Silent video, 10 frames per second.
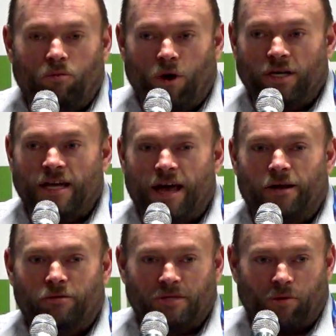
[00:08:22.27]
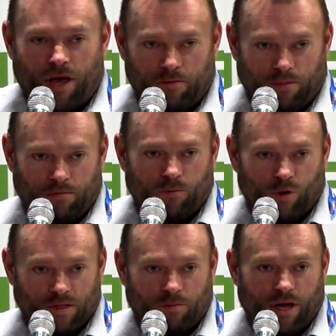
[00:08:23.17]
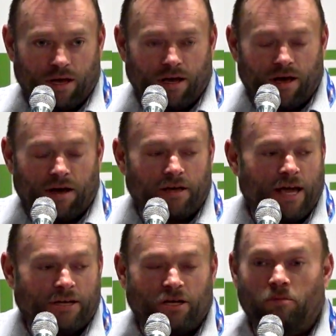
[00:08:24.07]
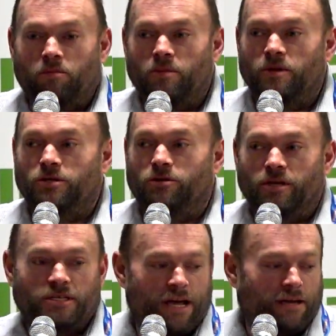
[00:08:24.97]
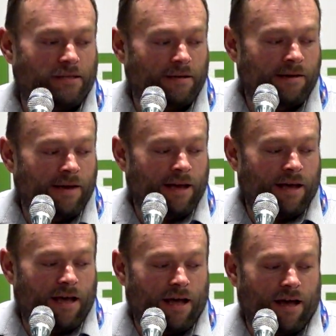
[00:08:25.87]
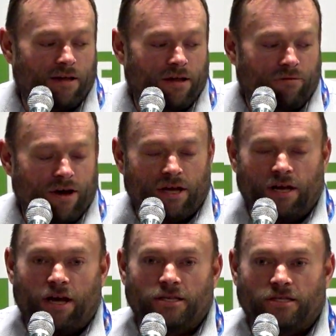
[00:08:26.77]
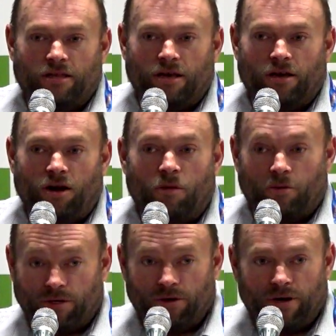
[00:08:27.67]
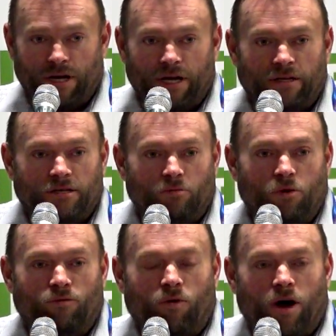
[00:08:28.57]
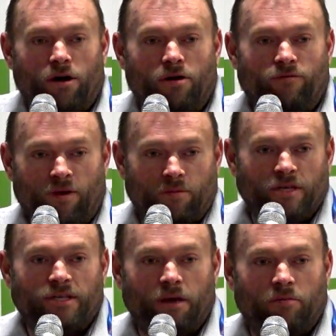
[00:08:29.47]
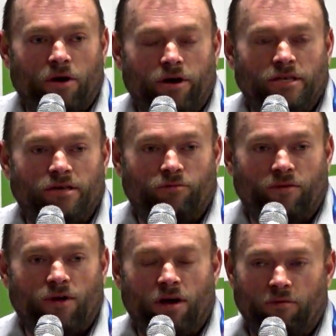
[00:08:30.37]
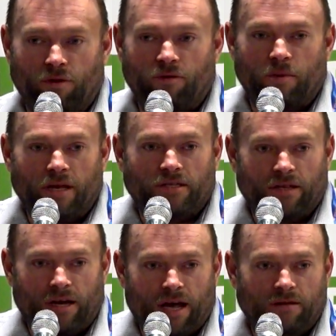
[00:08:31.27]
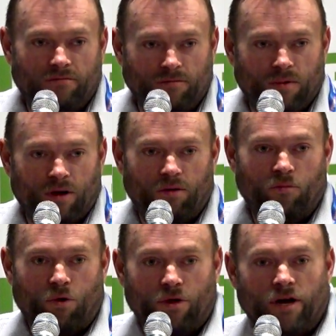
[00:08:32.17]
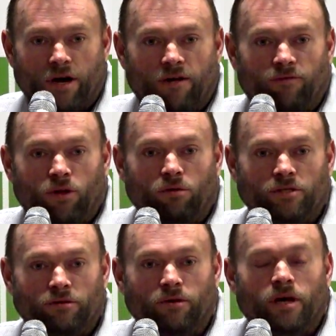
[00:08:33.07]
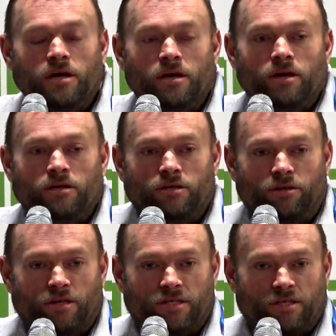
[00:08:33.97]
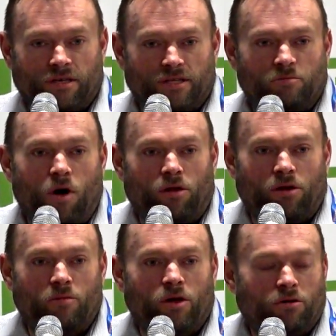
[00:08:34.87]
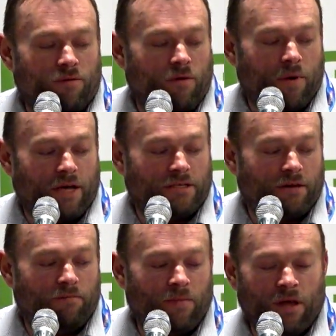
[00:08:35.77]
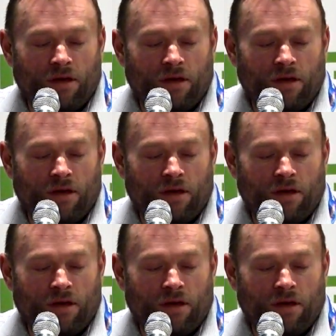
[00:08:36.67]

Montana was playing catch up to an extent, and they recognized the opportunity to move water from the St. Mary's, a river basin that had more than enough flow to the smaller Milk River basin.